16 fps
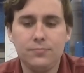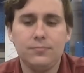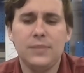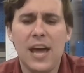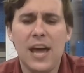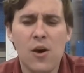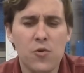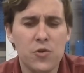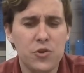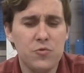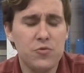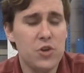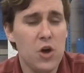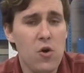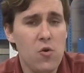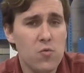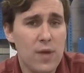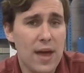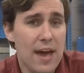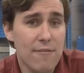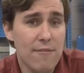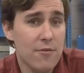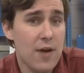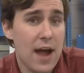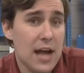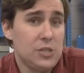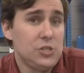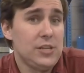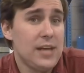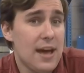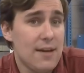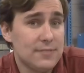Now, you don't ever
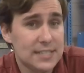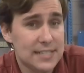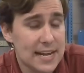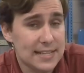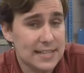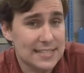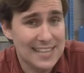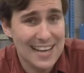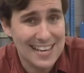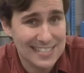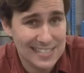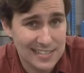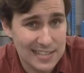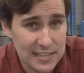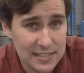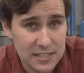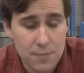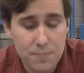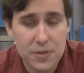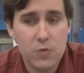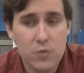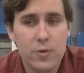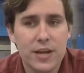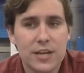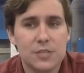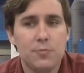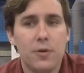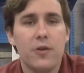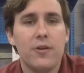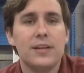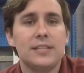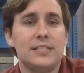actually have to take the test. That's something we
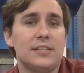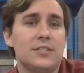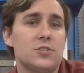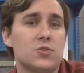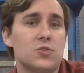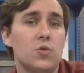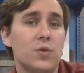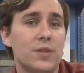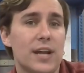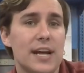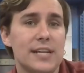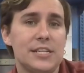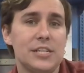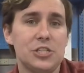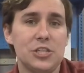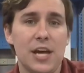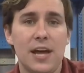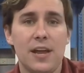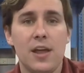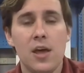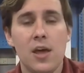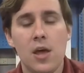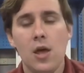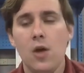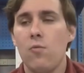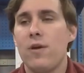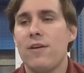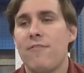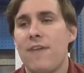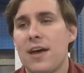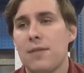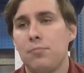experience at the school that I teach at. We
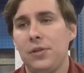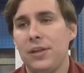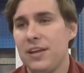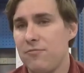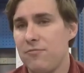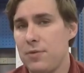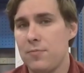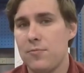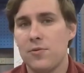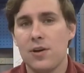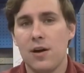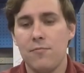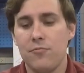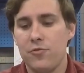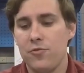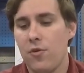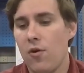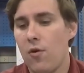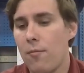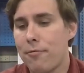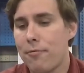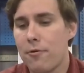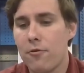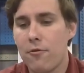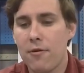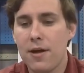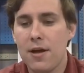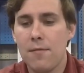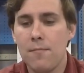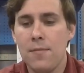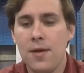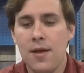have had plenty of people come through the whole
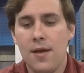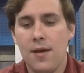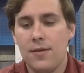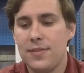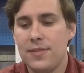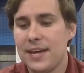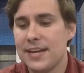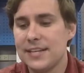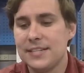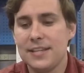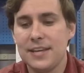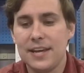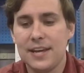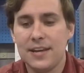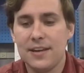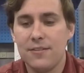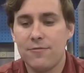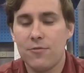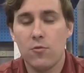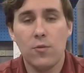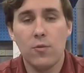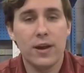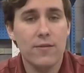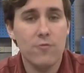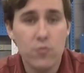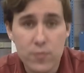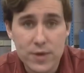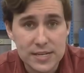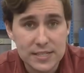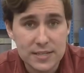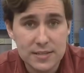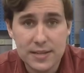program. They get to the end for whatever
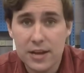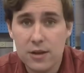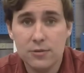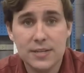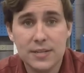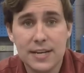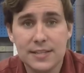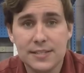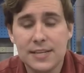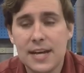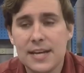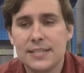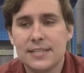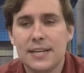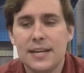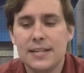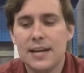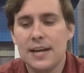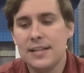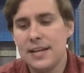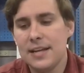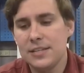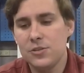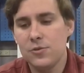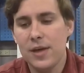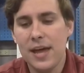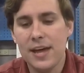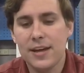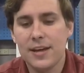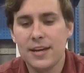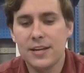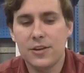reason, they don't take the test, and that's
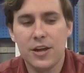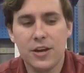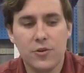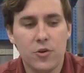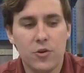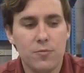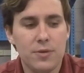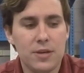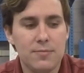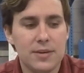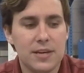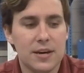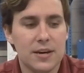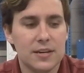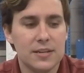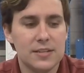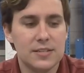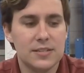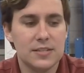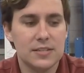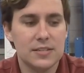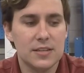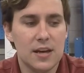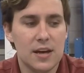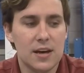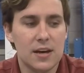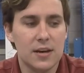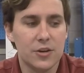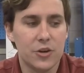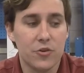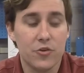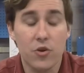okay. It could be because
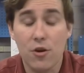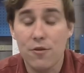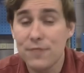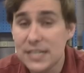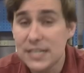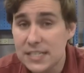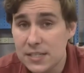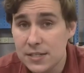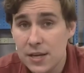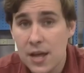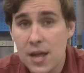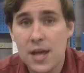you're nervous.